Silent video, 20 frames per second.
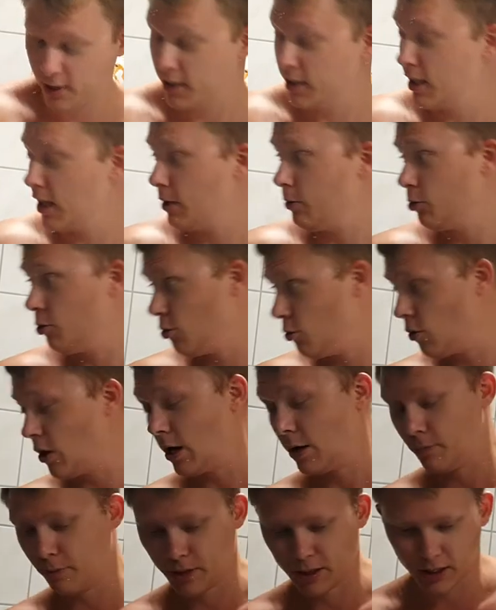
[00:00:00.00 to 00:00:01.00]
and I know
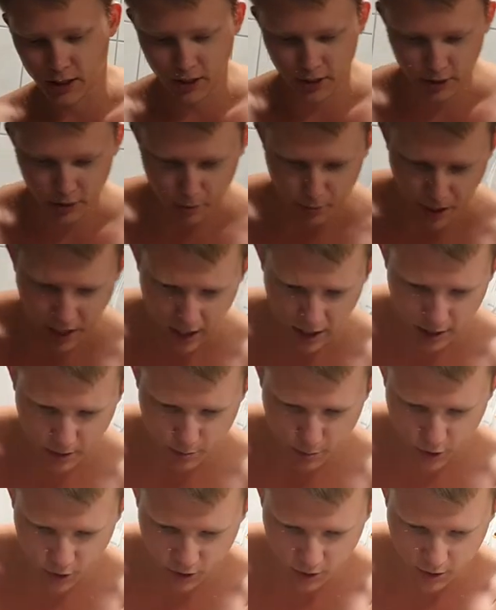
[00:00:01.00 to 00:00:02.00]
I'm a little mad,
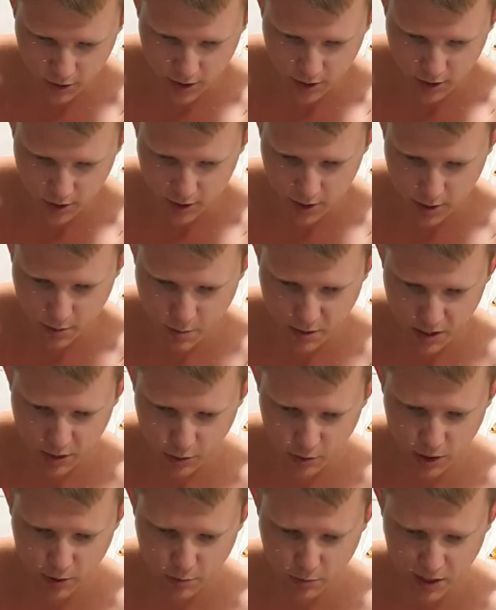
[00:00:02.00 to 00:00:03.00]
but bear
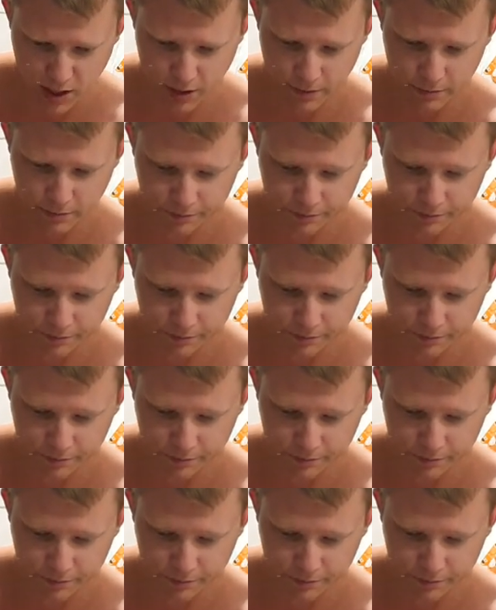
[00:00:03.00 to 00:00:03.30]
with me.